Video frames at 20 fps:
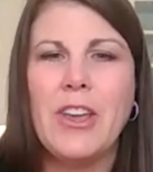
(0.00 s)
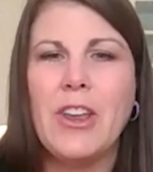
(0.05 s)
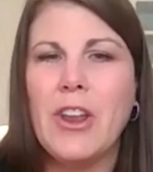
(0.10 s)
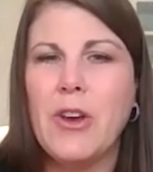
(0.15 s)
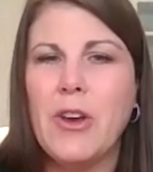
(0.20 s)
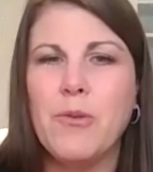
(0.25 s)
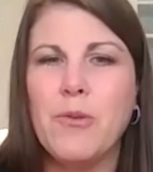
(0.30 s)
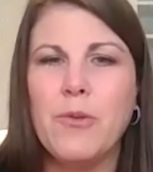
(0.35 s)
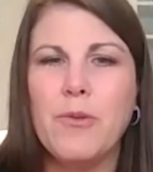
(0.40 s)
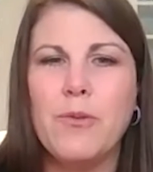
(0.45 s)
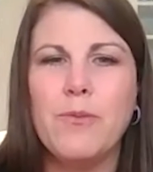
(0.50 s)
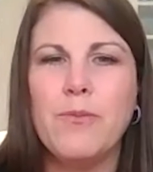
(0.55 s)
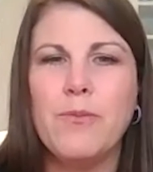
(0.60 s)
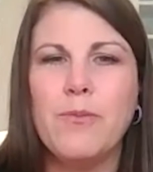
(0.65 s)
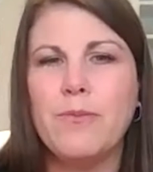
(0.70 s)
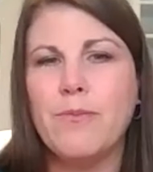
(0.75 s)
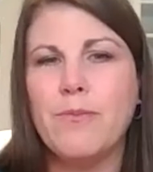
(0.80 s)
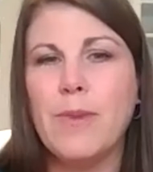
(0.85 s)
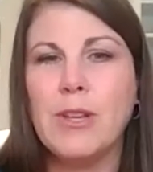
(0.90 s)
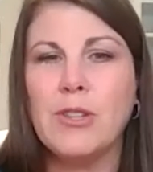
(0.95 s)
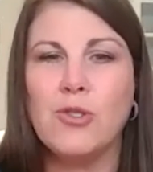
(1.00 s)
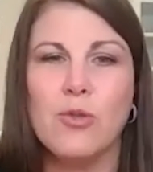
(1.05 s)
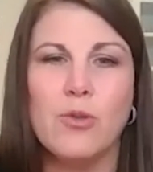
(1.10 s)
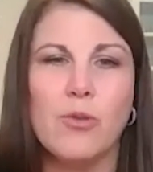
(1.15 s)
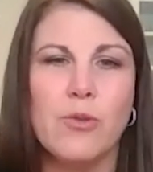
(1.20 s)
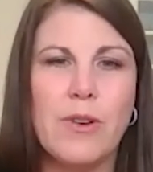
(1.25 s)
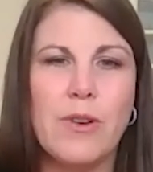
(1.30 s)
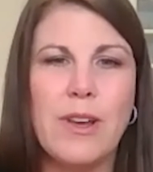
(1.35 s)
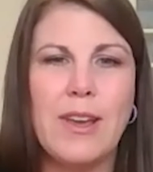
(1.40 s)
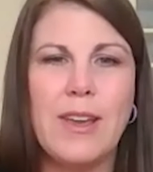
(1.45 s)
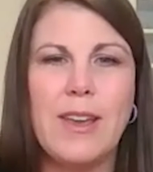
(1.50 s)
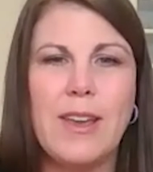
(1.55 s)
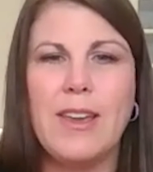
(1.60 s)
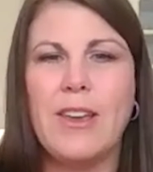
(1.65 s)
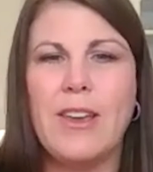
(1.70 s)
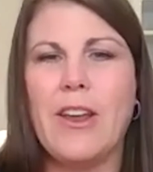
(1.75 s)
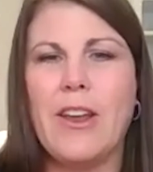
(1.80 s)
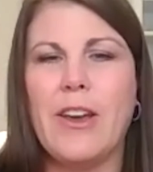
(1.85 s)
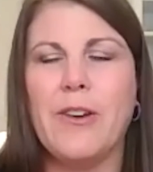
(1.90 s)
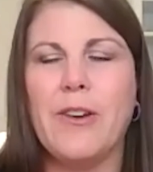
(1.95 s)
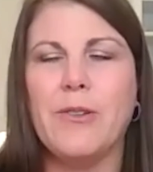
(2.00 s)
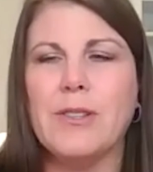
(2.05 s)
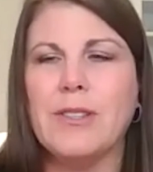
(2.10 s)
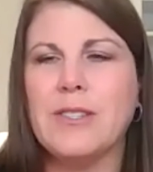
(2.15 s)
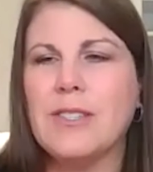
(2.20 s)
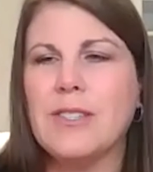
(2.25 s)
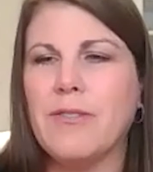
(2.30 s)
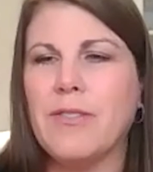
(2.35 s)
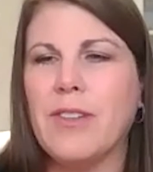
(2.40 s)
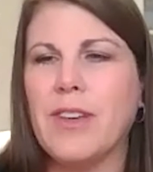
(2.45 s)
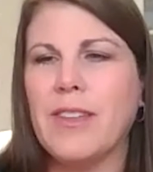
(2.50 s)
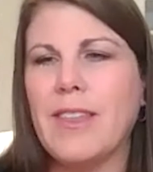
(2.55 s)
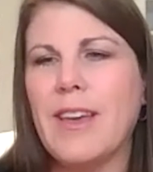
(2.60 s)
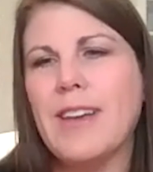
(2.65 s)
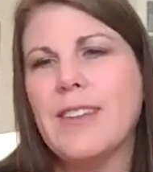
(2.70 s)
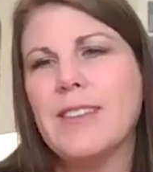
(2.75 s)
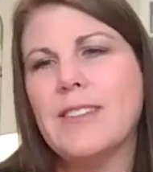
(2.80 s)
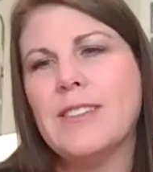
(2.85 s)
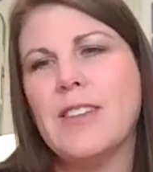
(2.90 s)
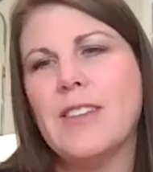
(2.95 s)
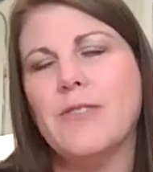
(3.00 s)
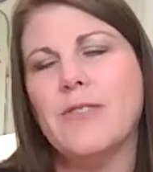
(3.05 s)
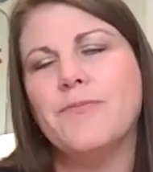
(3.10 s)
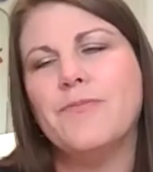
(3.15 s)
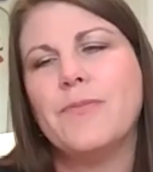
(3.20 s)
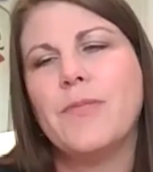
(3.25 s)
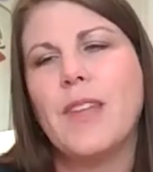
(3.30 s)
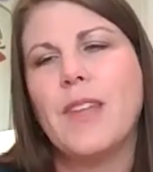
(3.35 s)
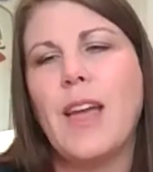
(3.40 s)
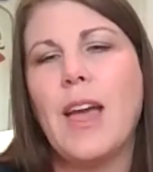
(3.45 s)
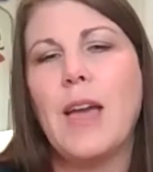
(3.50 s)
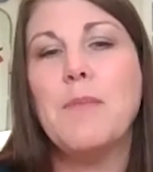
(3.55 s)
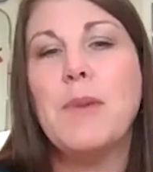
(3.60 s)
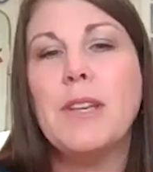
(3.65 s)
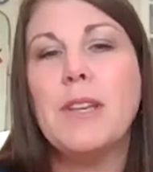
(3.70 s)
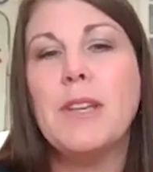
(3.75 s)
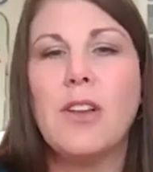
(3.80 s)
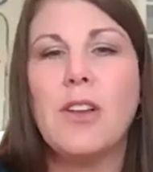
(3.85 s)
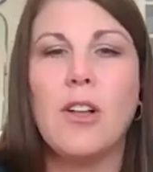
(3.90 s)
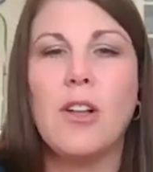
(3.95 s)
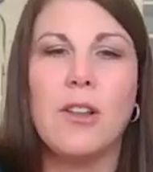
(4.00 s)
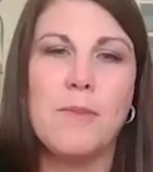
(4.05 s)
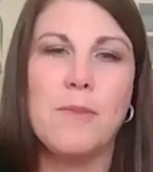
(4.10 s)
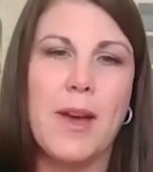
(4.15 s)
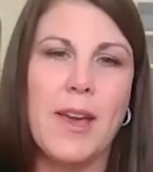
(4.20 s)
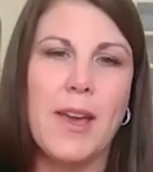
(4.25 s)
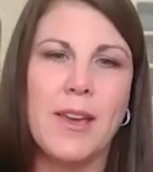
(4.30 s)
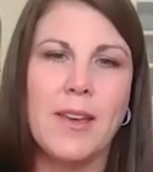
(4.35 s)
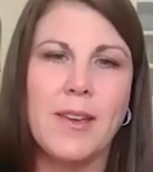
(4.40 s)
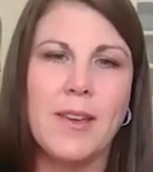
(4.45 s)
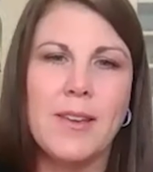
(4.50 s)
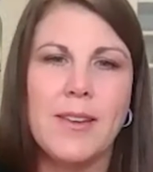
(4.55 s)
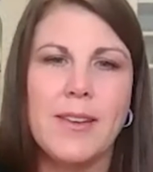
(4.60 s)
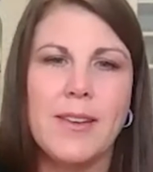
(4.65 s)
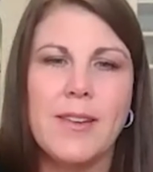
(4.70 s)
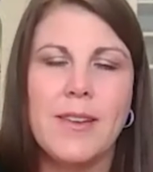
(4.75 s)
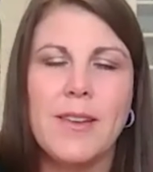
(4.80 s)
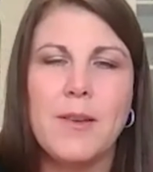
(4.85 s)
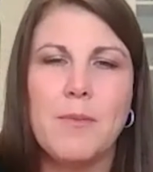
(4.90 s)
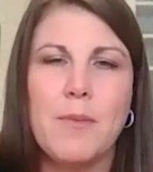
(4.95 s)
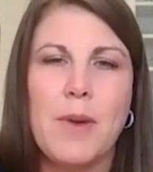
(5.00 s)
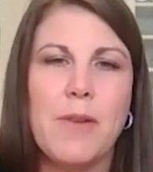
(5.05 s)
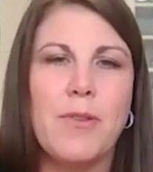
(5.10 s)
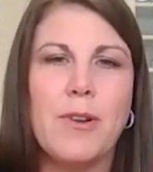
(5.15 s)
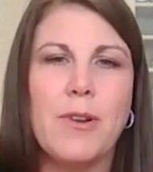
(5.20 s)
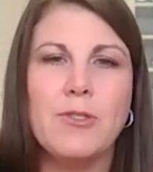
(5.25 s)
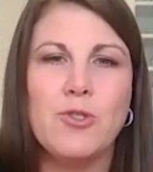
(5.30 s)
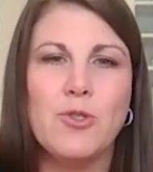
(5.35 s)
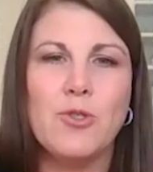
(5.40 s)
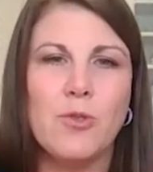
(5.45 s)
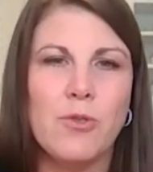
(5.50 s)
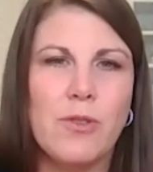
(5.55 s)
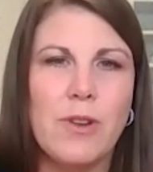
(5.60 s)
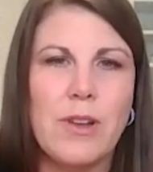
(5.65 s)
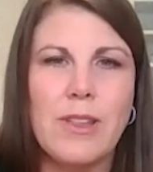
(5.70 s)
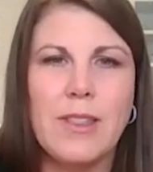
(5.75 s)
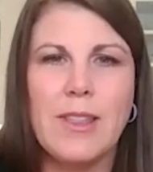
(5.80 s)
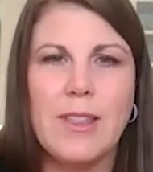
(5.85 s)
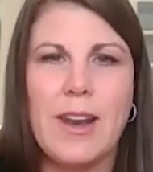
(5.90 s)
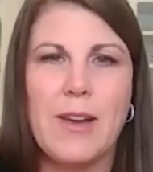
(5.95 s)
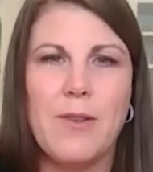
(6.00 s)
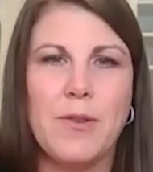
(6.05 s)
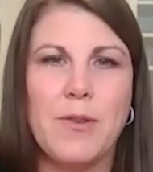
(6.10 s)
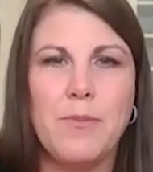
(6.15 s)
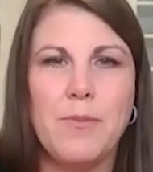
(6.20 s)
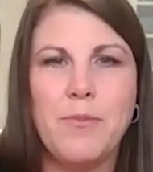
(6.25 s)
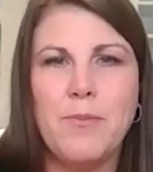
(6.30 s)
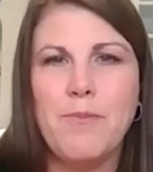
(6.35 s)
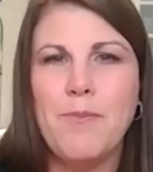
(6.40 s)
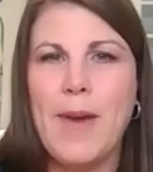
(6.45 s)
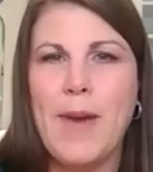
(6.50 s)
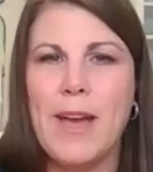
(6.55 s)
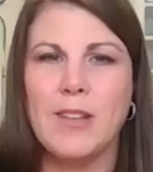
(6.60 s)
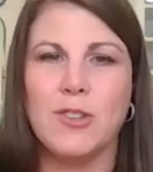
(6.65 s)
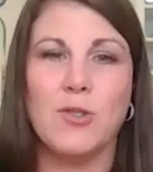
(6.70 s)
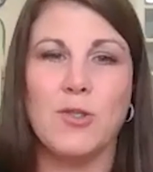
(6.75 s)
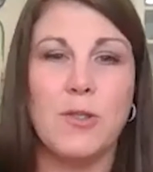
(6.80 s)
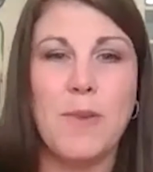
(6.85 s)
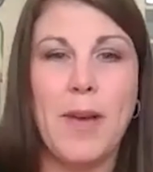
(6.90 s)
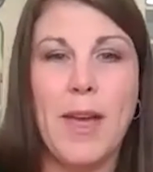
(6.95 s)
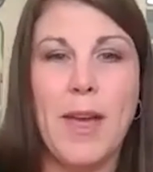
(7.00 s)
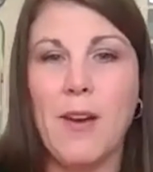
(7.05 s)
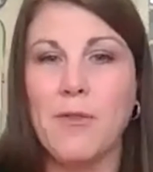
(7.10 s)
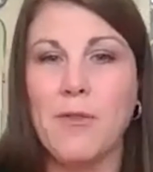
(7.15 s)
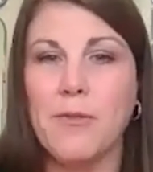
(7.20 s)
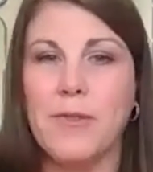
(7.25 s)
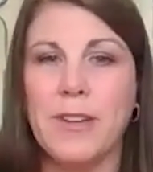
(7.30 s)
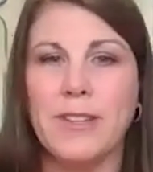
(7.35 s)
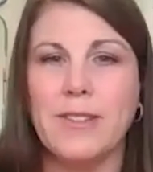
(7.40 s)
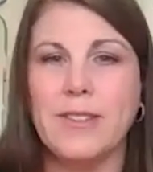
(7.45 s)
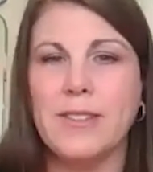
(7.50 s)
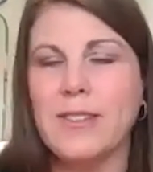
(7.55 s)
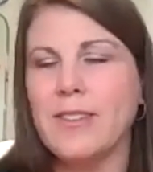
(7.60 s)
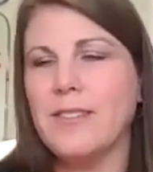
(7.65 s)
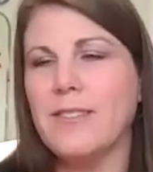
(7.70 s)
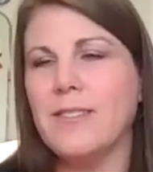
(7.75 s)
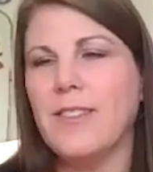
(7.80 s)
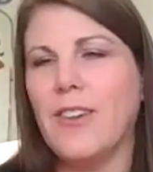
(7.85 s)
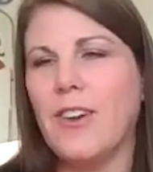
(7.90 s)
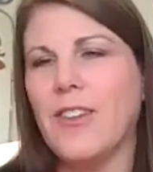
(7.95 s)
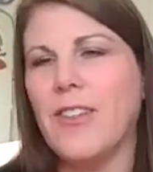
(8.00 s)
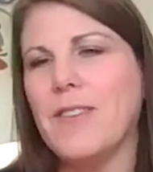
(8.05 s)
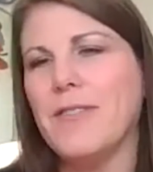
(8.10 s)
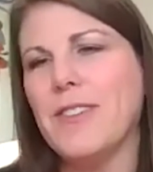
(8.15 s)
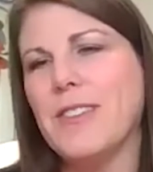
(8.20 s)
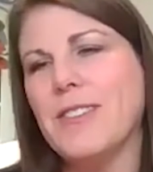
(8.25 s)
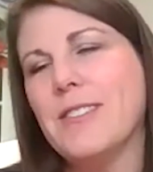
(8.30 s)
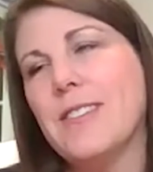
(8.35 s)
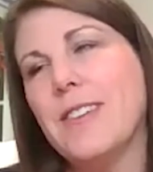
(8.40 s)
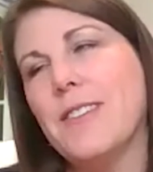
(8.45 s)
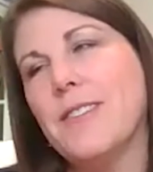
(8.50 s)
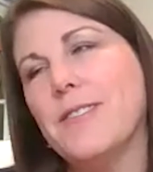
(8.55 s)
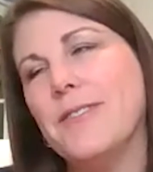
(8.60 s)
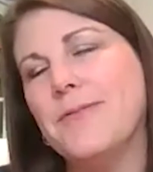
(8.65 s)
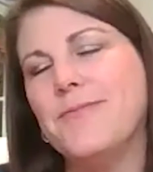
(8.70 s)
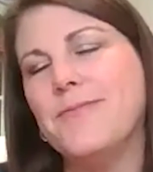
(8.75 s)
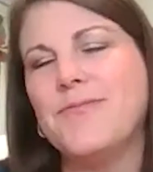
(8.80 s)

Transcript: you know, my jewelry, you know, and stuff like that. So I miss all of my my fun jewelry that I would match with my outfits and all that fun stuff.